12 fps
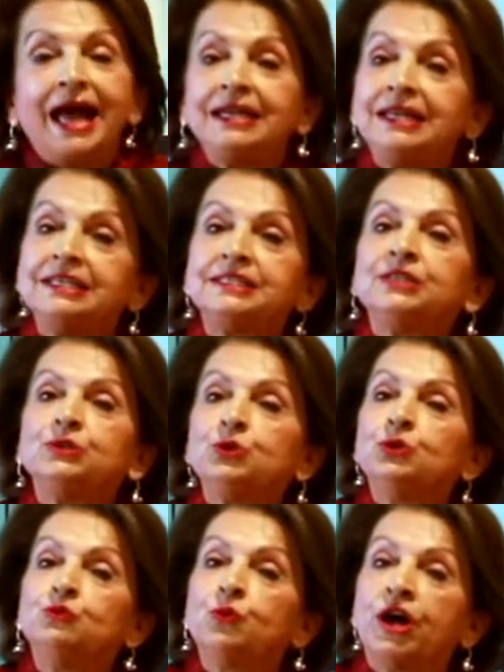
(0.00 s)
And listen
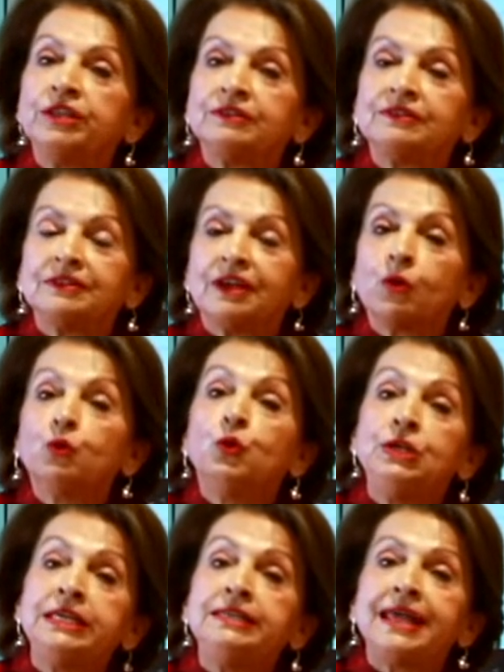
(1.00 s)
to what
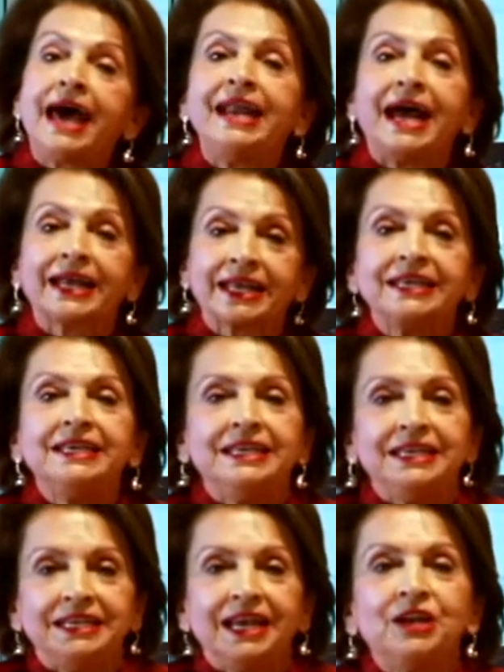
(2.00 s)
Goli
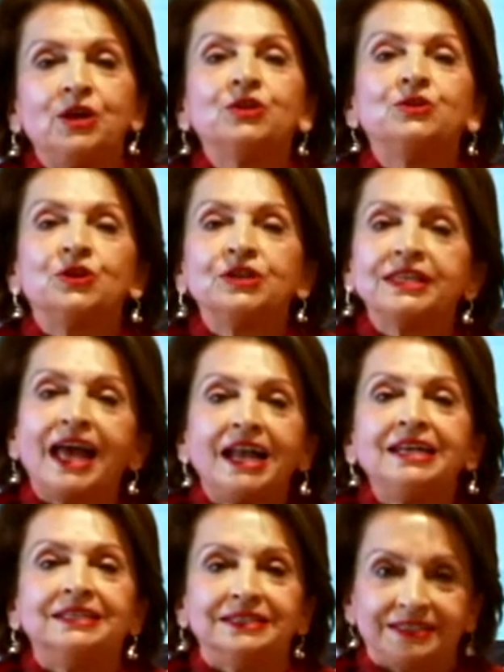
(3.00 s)
Taraghi, another
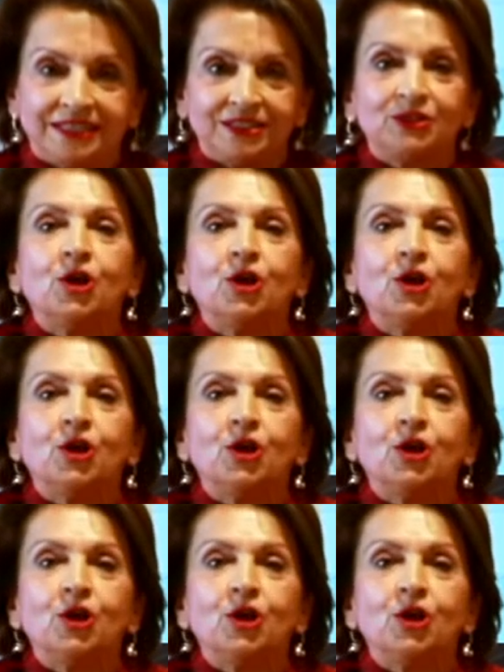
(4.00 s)
talented